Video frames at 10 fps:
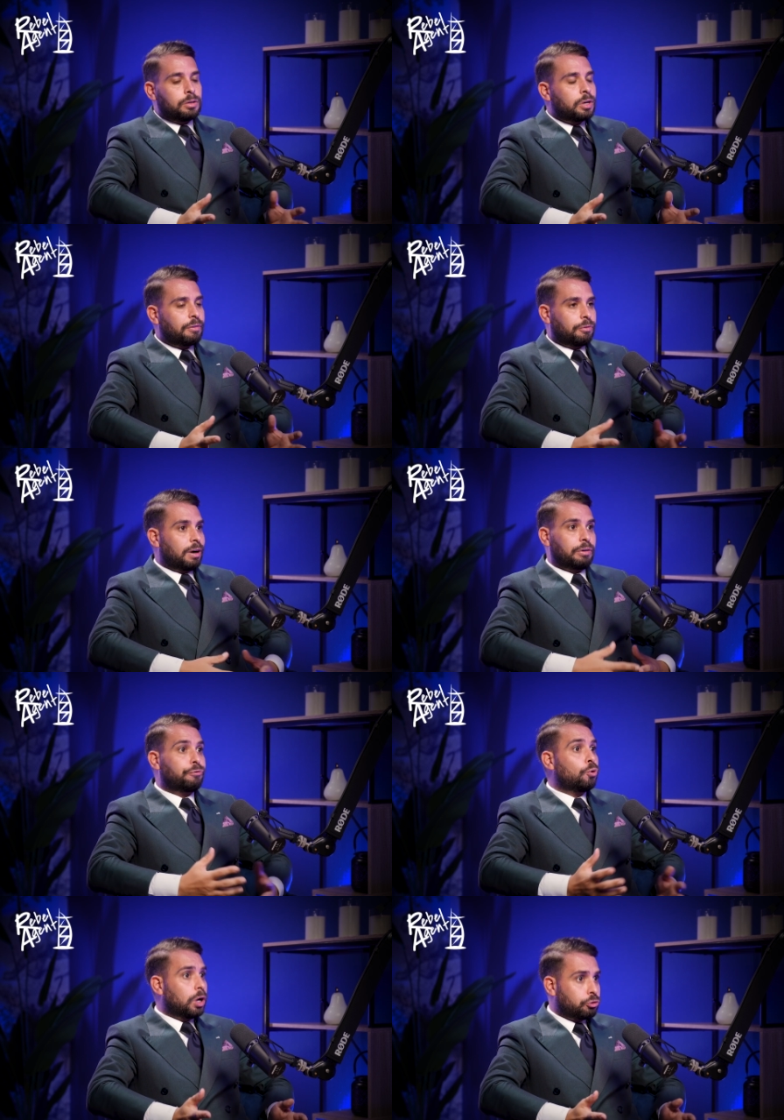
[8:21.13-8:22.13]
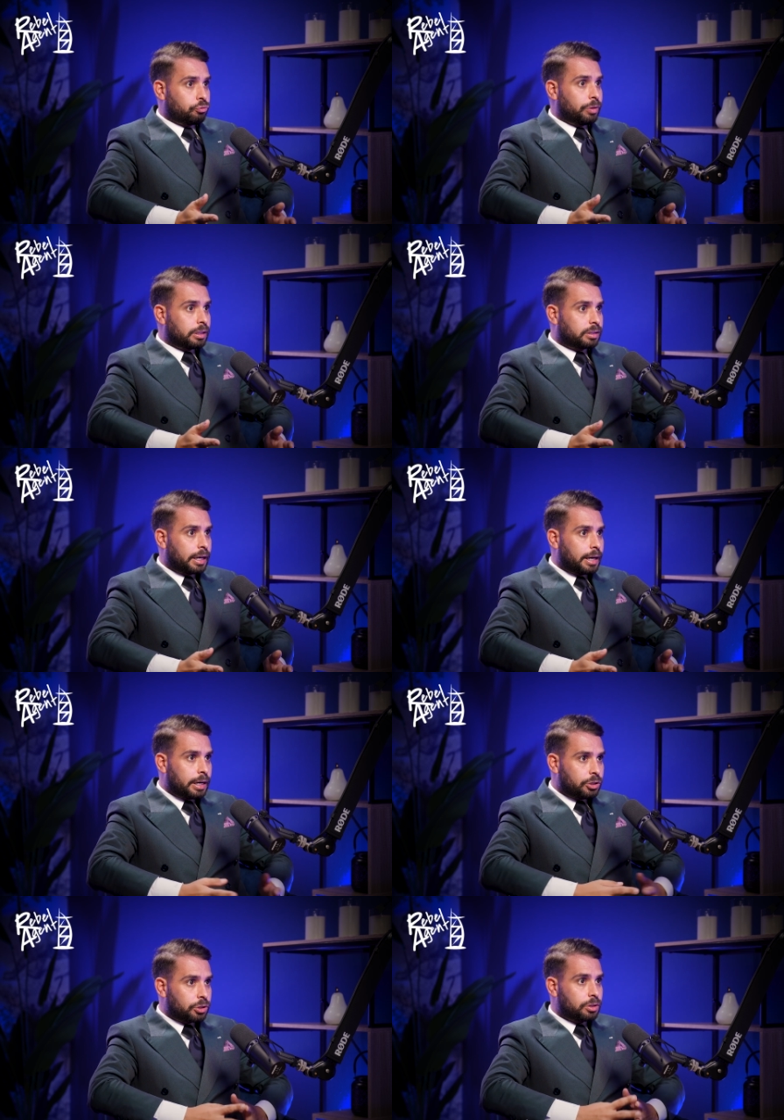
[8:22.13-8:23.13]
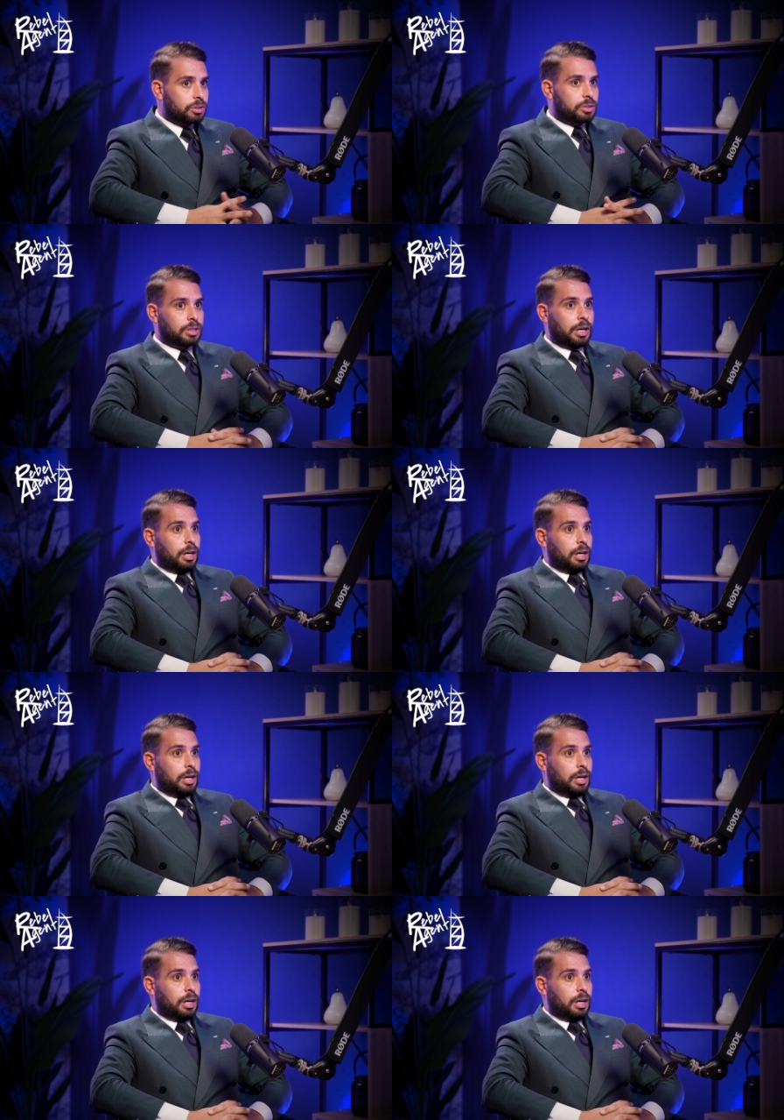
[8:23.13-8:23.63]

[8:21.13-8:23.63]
you have around 400 real estate agents